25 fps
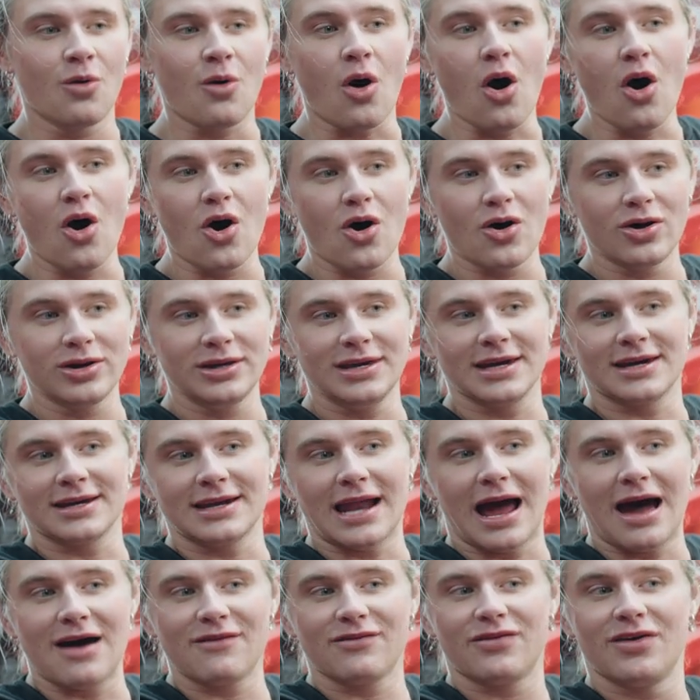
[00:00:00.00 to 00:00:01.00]
Or you can
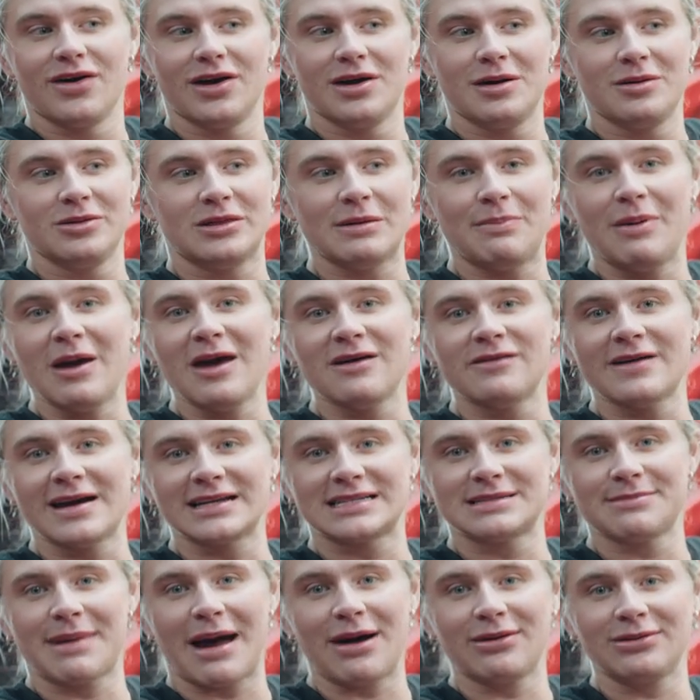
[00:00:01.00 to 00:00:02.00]
have the
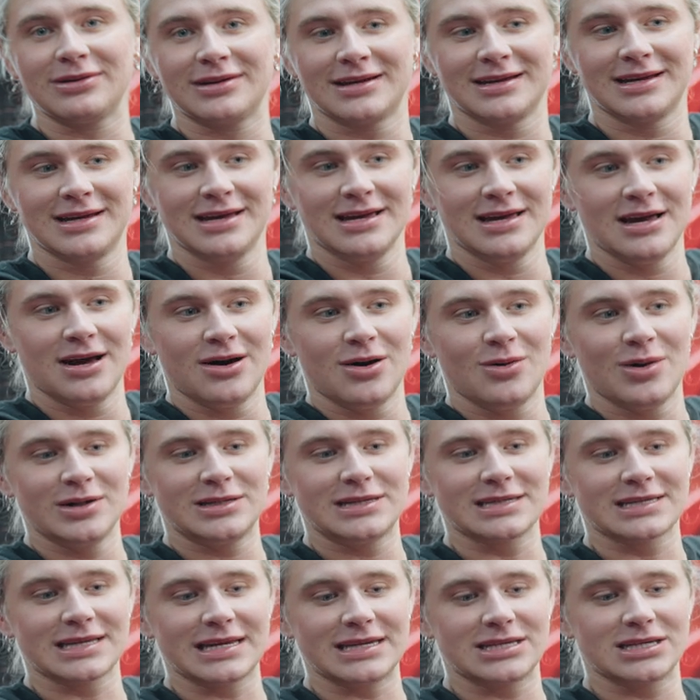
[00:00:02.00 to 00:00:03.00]
perfect amount,
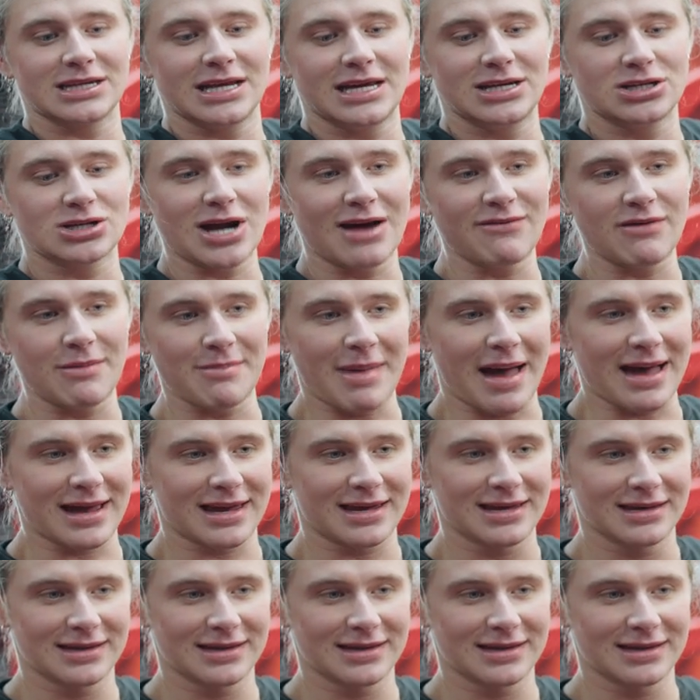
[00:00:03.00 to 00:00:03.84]
which is literally driving back